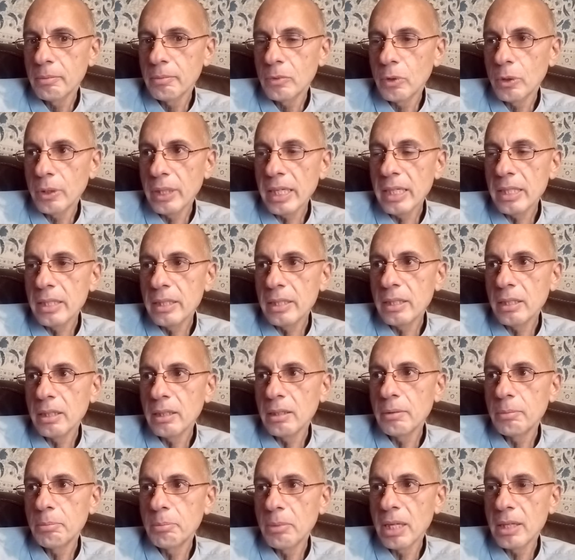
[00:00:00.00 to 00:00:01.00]
or
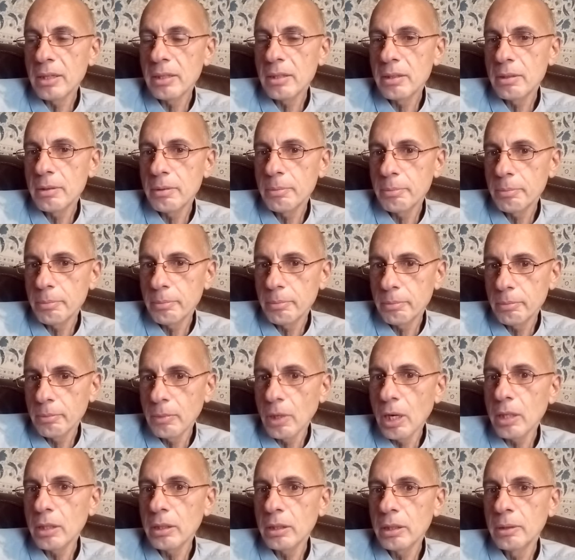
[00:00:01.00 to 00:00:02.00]
18 month
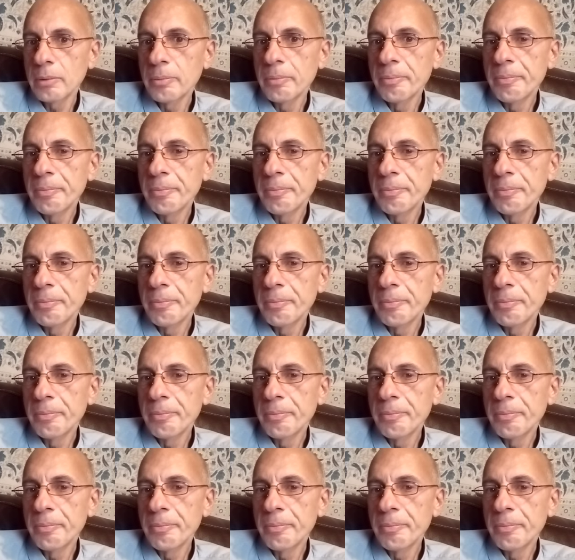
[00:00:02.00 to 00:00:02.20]
mark.